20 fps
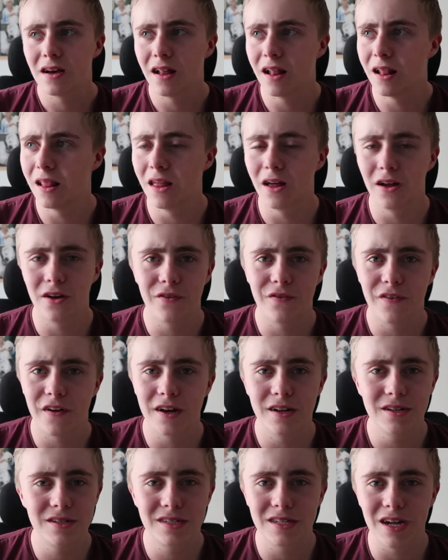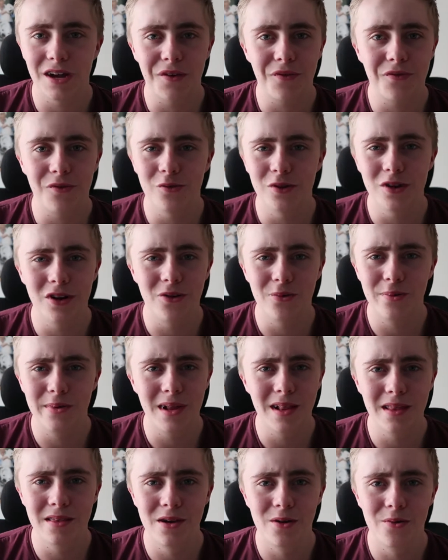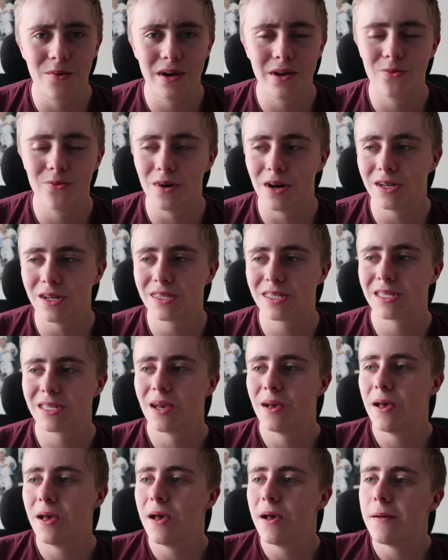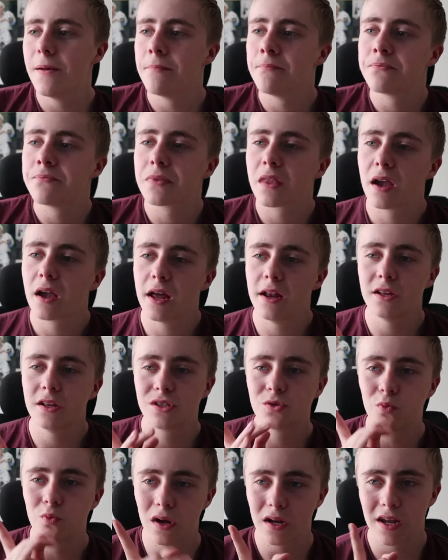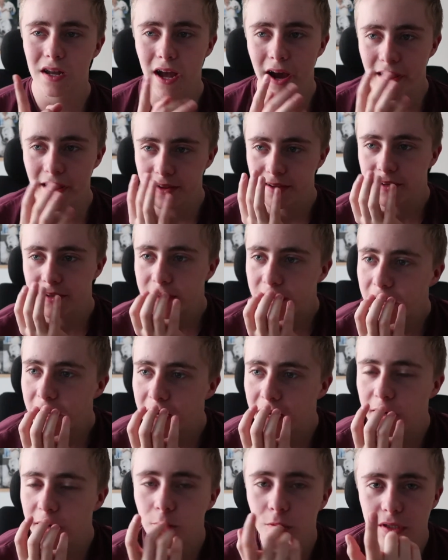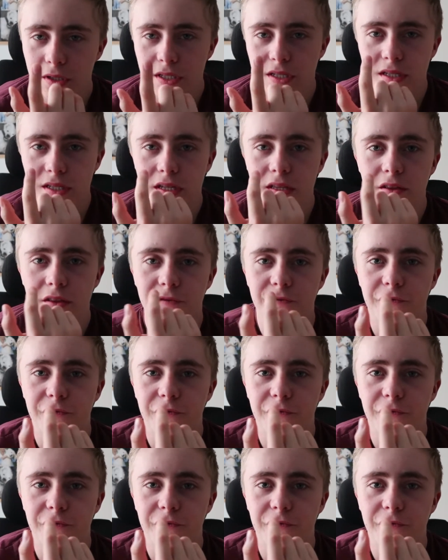a lot of other stuff. We don't really know what it was. And this one guy, he was in the